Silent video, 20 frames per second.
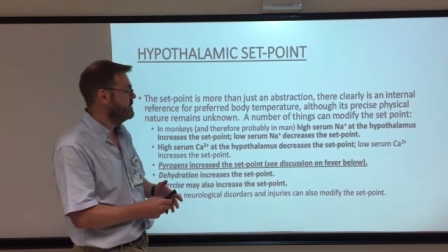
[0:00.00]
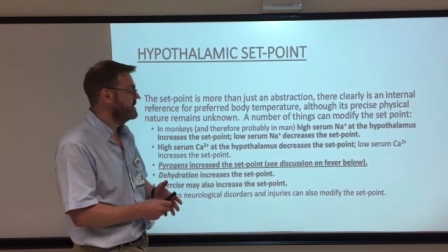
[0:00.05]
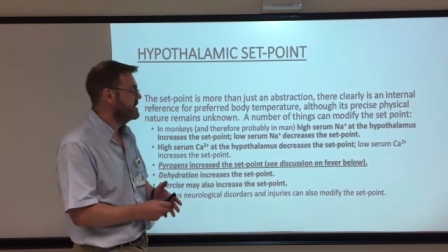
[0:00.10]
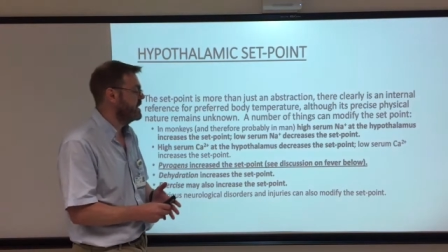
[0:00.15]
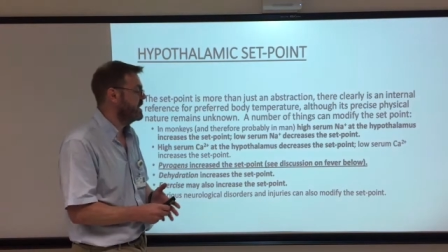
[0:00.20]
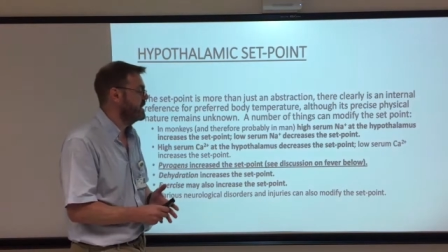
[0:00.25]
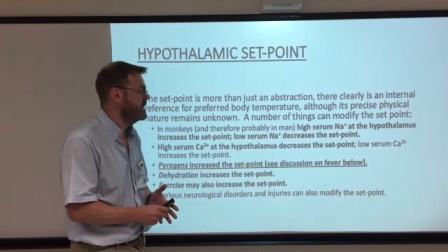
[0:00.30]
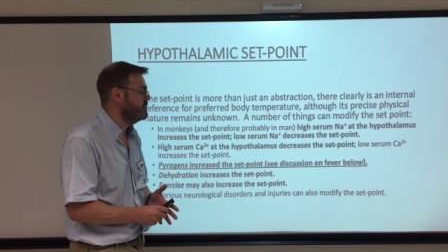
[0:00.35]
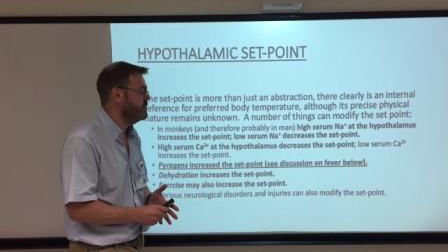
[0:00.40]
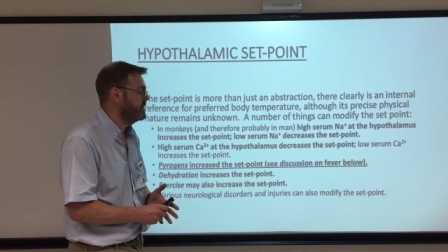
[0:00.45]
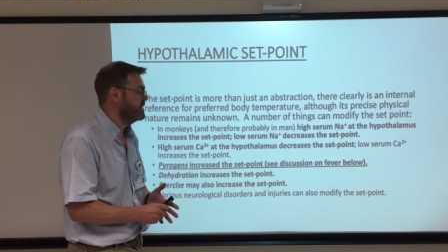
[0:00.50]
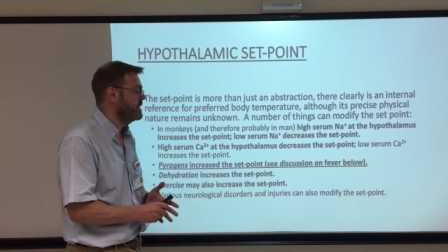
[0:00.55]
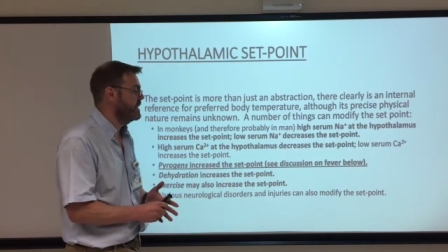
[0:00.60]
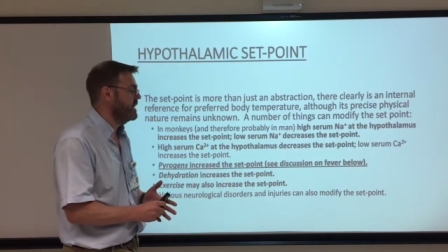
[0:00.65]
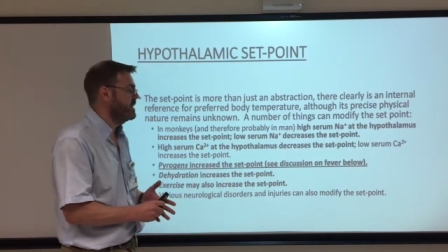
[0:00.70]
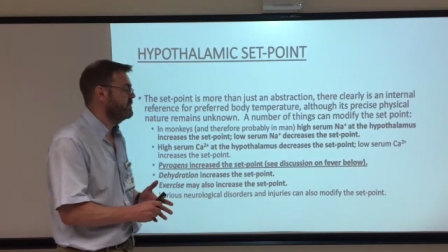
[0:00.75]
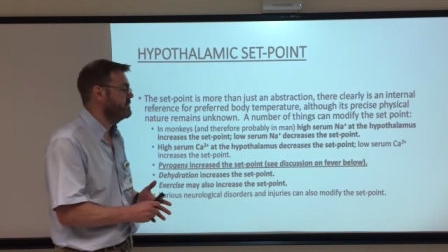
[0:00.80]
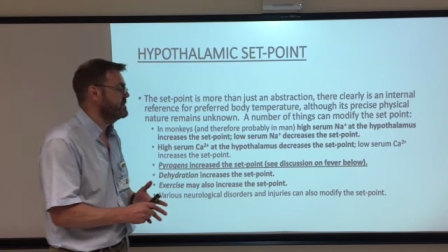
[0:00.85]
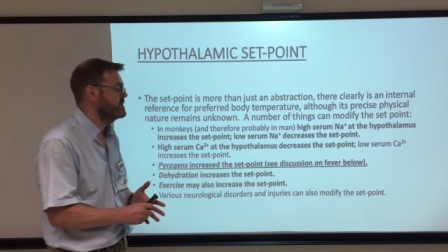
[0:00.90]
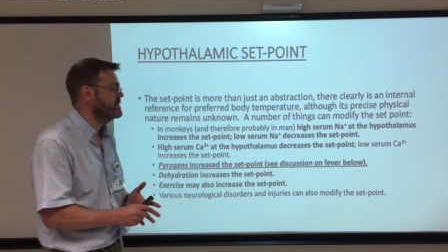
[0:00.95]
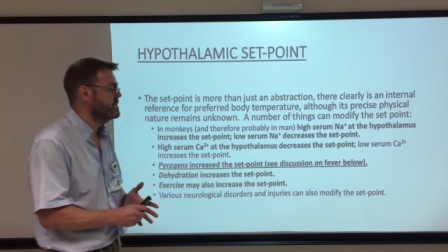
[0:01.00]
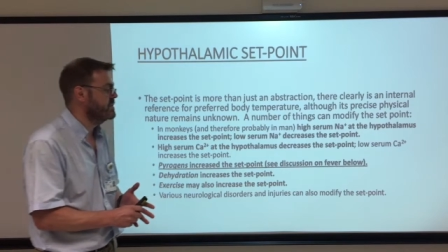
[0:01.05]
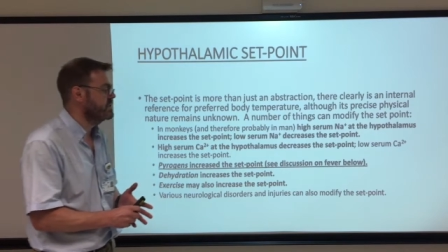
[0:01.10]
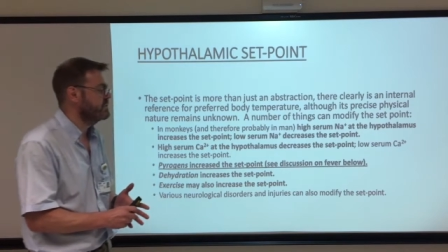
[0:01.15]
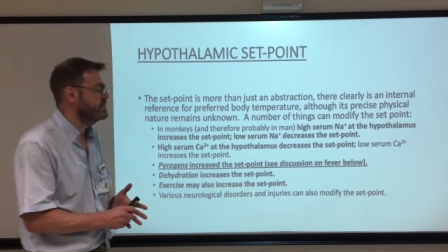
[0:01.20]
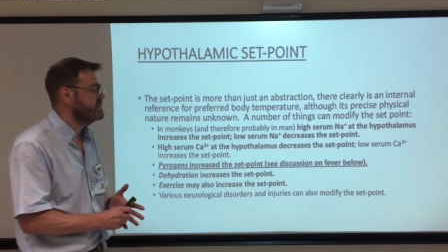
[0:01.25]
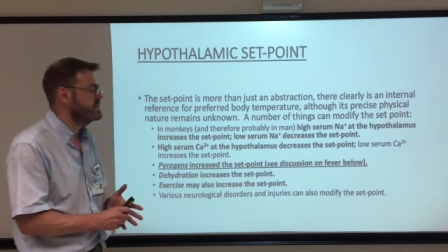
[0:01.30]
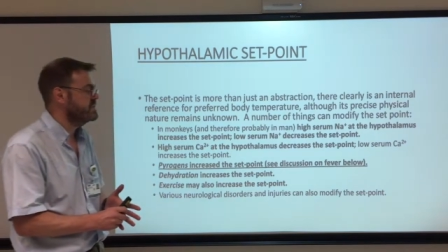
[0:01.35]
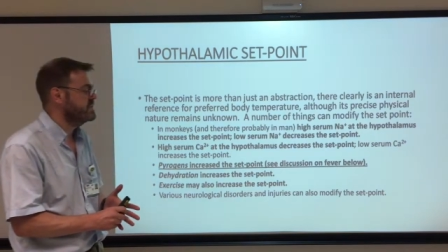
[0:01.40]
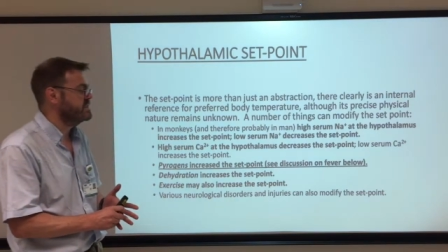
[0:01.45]
at the hypothalamus
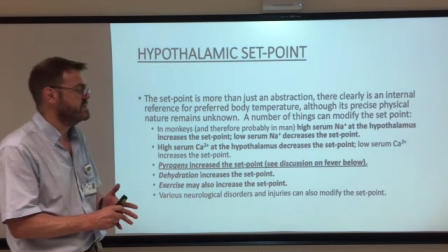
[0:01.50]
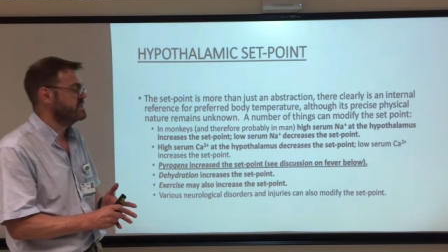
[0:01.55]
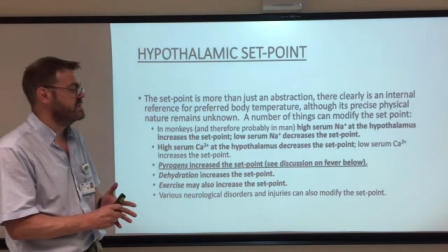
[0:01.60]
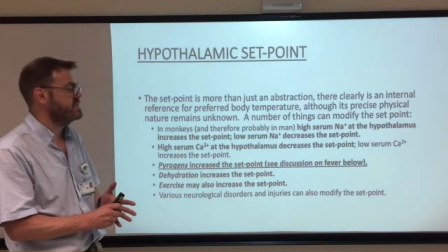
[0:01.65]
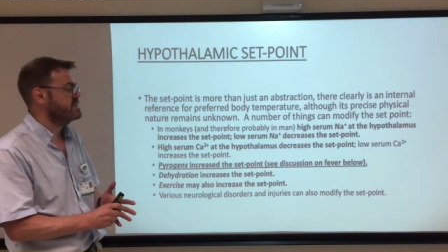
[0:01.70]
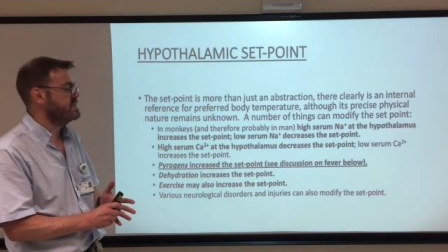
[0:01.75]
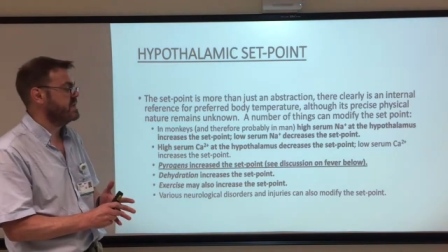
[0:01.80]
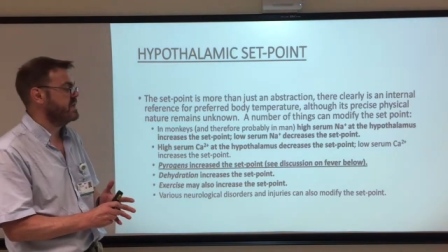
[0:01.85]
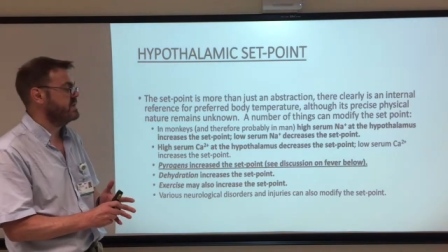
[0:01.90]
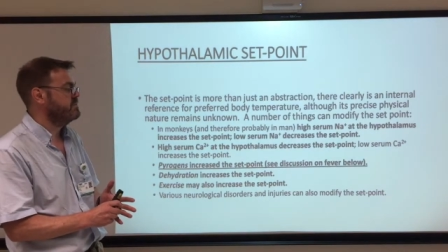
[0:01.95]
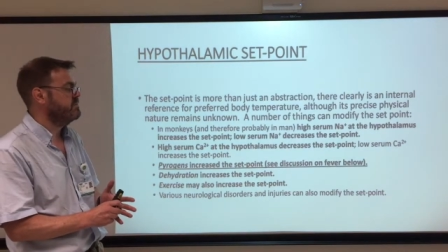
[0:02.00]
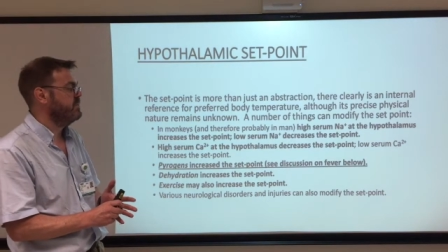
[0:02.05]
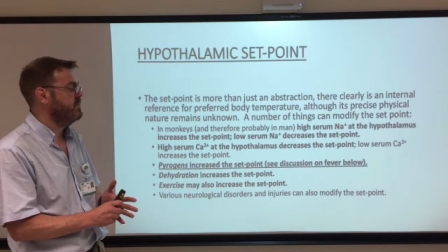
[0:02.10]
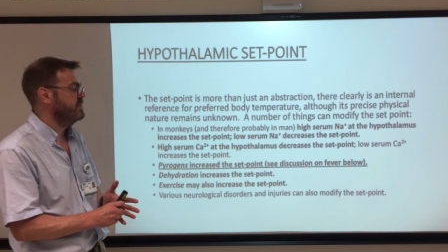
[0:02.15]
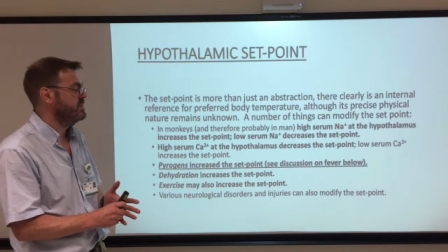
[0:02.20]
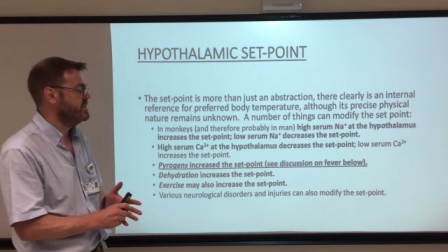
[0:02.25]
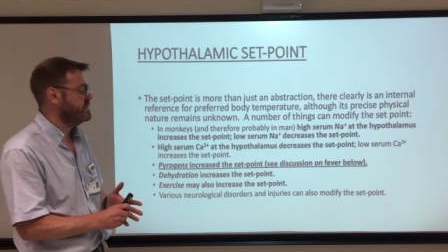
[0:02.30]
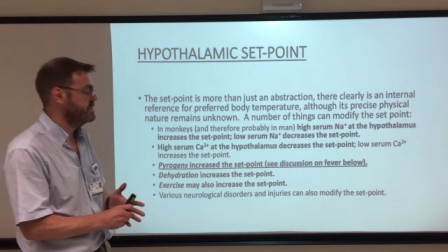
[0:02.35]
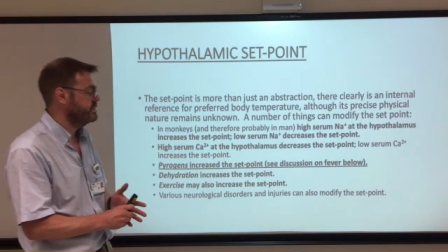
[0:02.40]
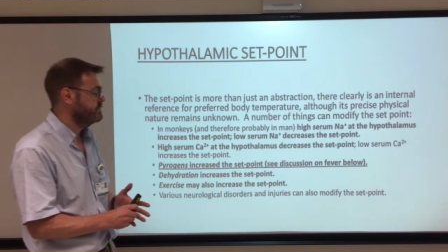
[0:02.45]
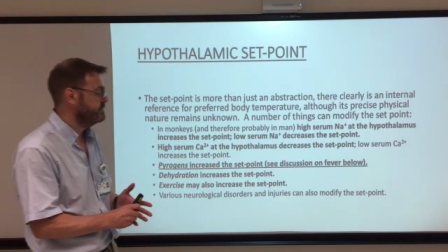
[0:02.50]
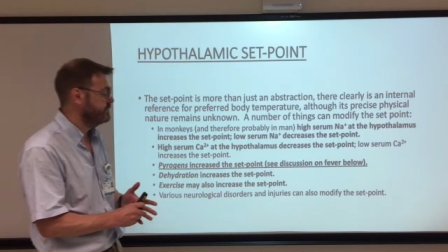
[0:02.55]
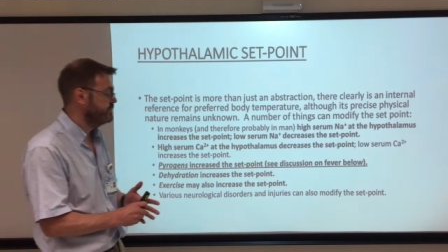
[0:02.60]
decreases the set point.